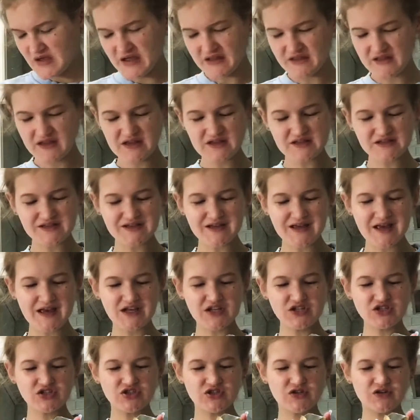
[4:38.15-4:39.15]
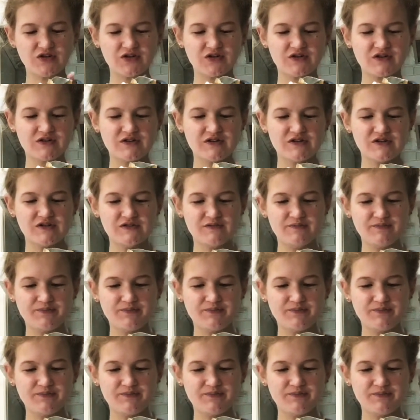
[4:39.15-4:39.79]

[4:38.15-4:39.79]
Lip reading: think it's cane sugar because,